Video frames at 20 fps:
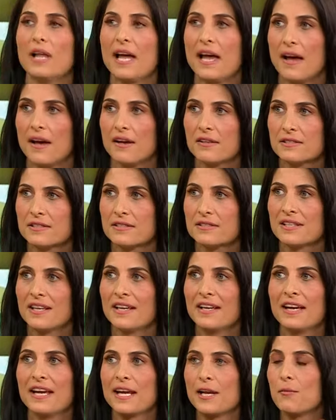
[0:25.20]
house
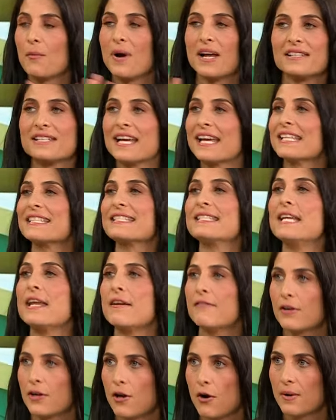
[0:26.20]
in one day is
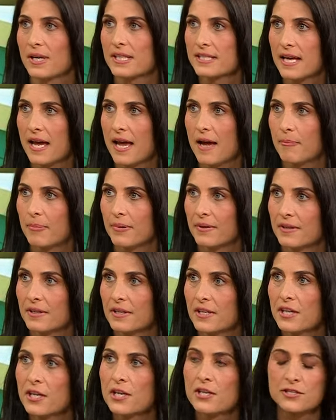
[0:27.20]
never going to happen.
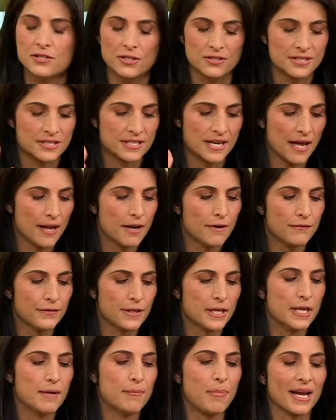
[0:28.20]
So start off the
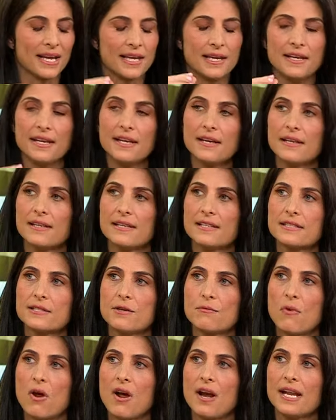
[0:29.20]
year by getting a list
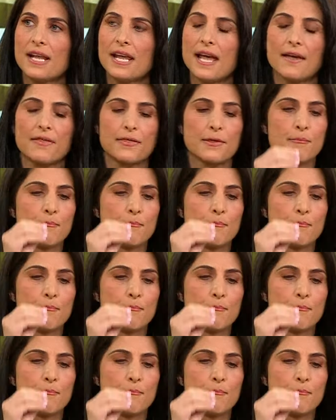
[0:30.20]
and writing out the